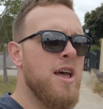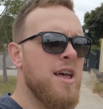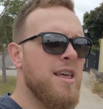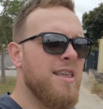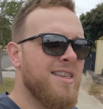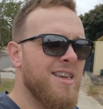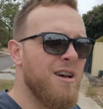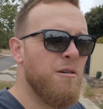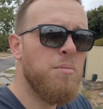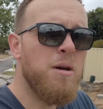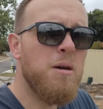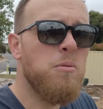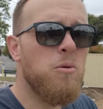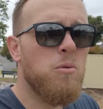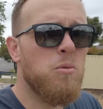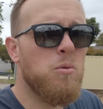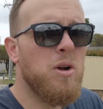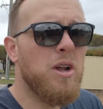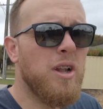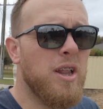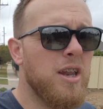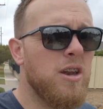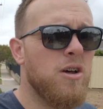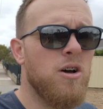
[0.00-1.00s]
Some people
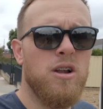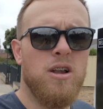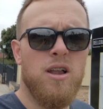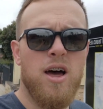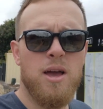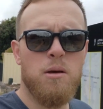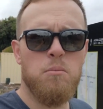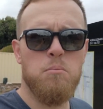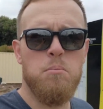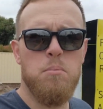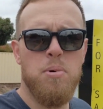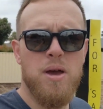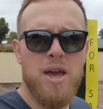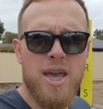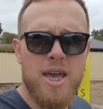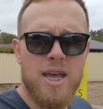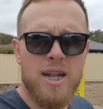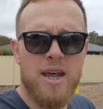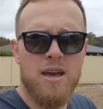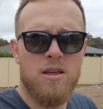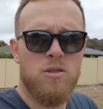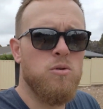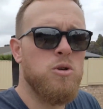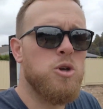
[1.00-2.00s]
really don't like being
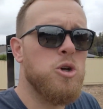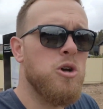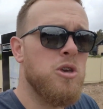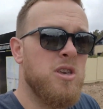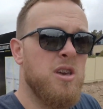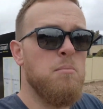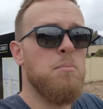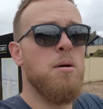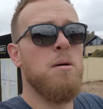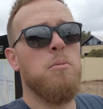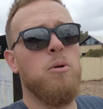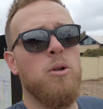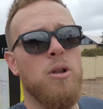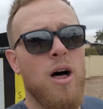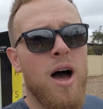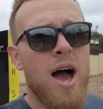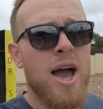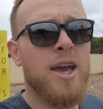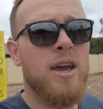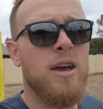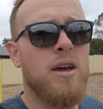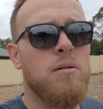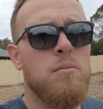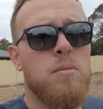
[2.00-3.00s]
next to a church. Some people
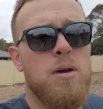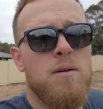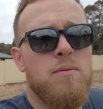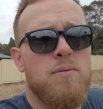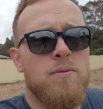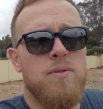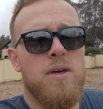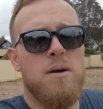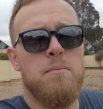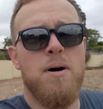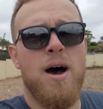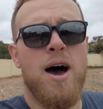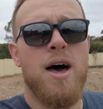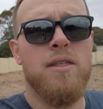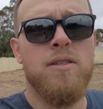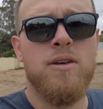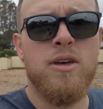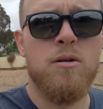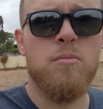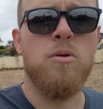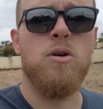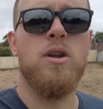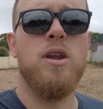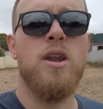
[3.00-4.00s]
like it if they're part of the
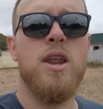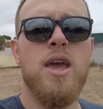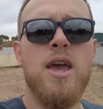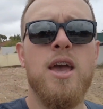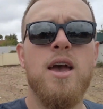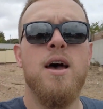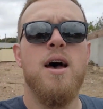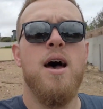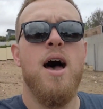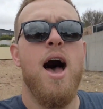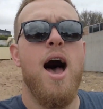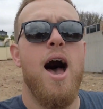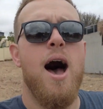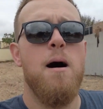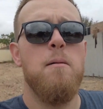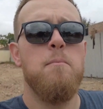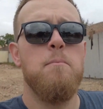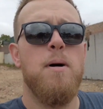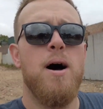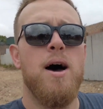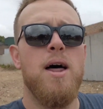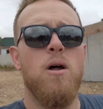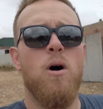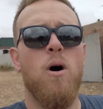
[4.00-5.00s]
community,
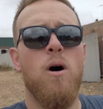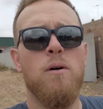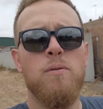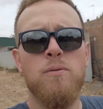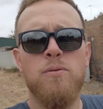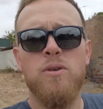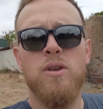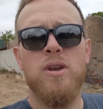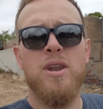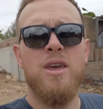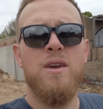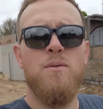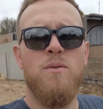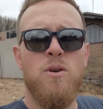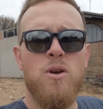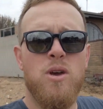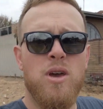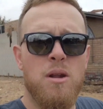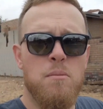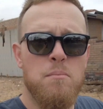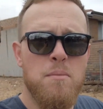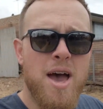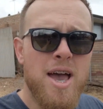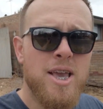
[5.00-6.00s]
but often, if you
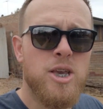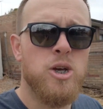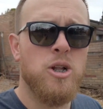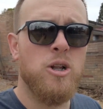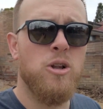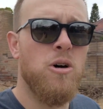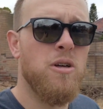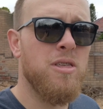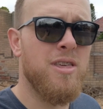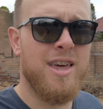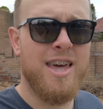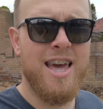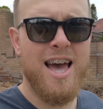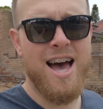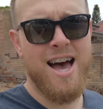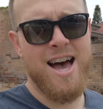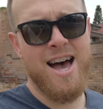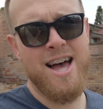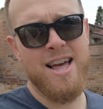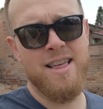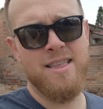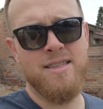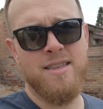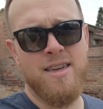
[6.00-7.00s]
can imagine, lots of
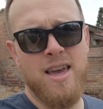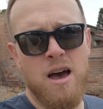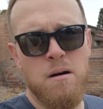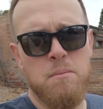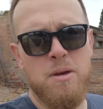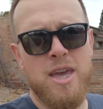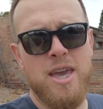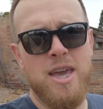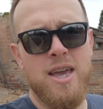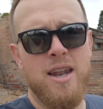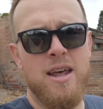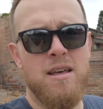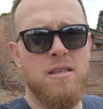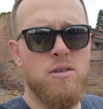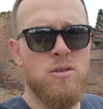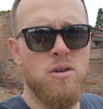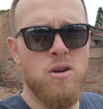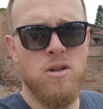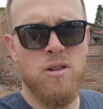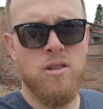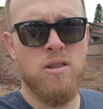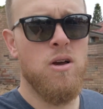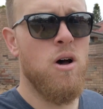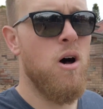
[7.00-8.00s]
cars coming in at
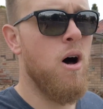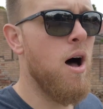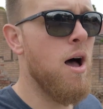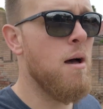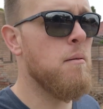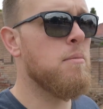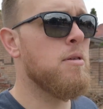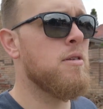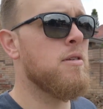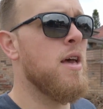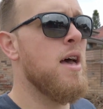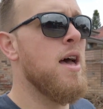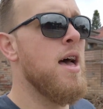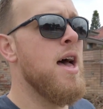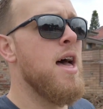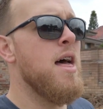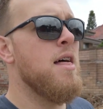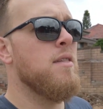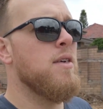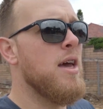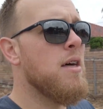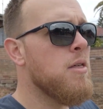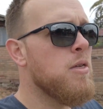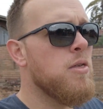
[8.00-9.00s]
certain times.
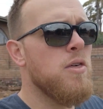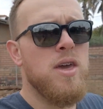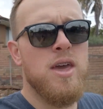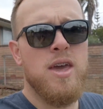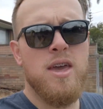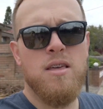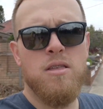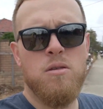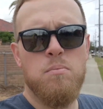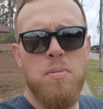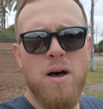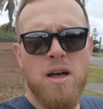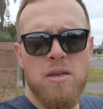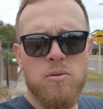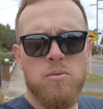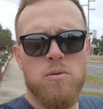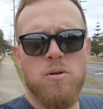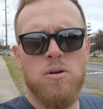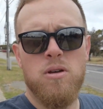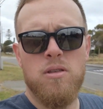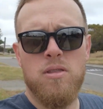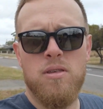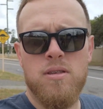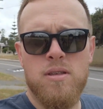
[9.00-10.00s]
The other thing is bus
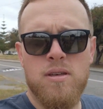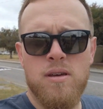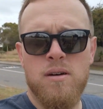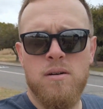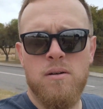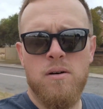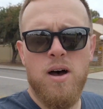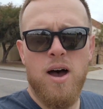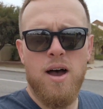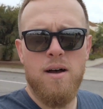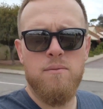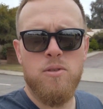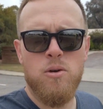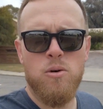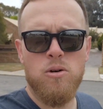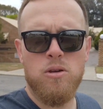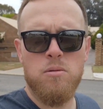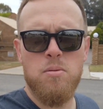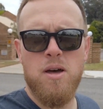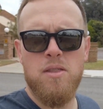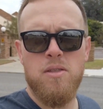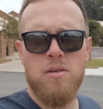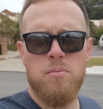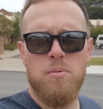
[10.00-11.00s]
routes. I've talked
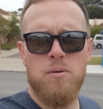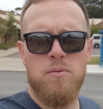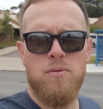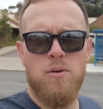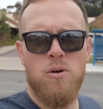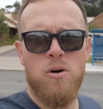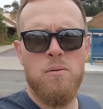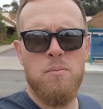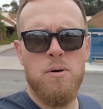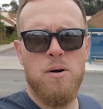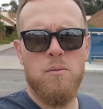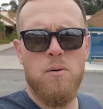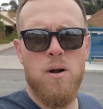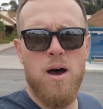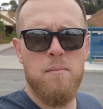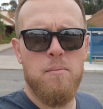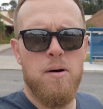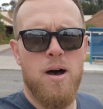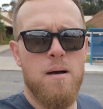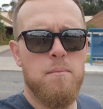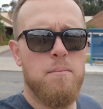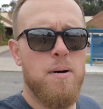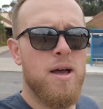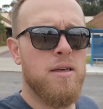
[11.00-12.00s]
about this before, but right
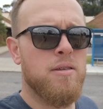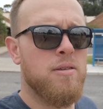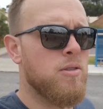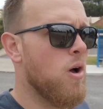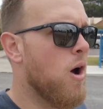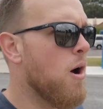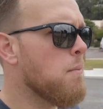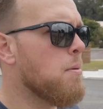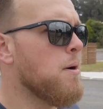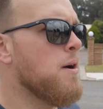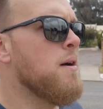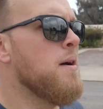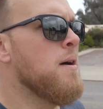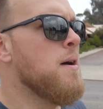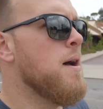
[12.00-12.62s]
by a bus stop.